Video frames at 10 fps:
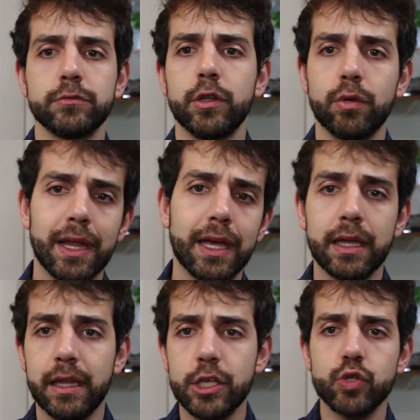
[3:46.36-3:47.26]
look
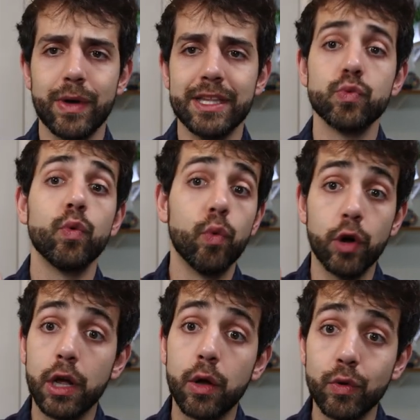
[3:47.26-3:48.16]
like these ones will
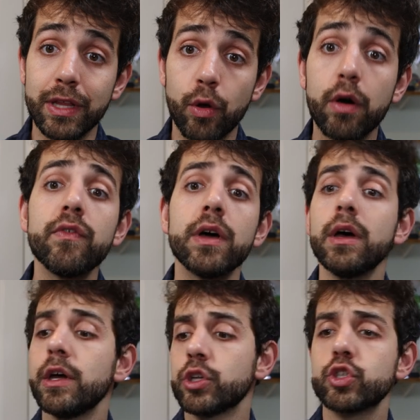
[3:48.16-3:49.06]
work good enough,
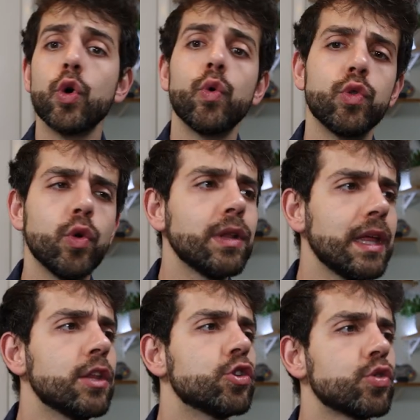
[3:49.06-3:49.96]
so you don't
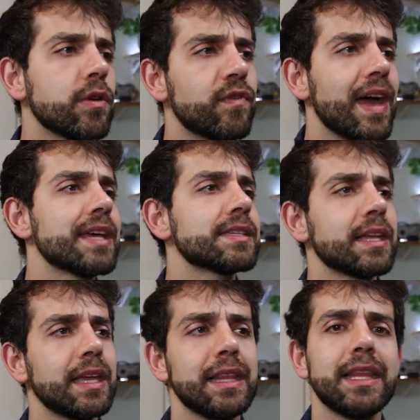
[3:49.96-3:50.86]
need to invest
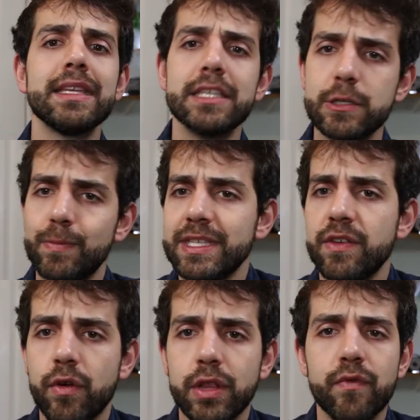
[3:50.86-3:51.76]
in this
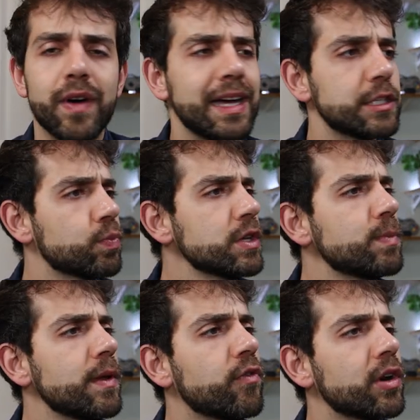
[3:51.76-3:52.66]
specific device,
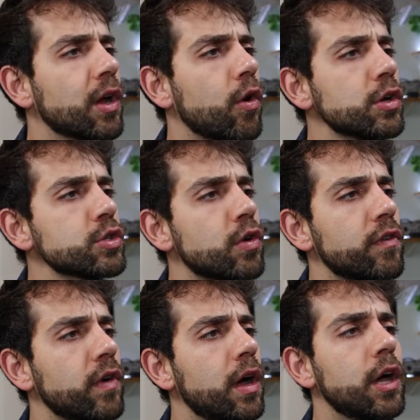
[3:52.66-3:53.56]
principally for the cost
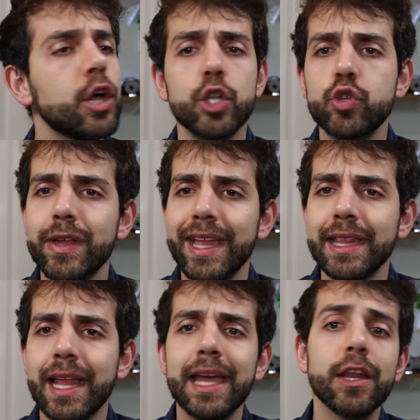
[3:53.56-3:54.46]
of
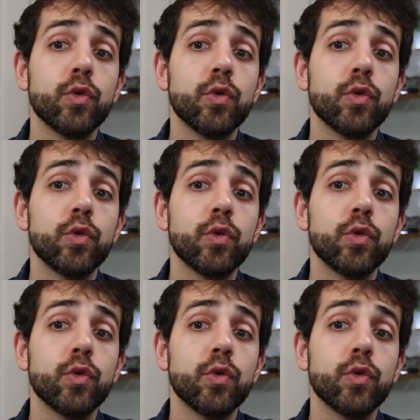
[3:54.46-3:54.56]
$399.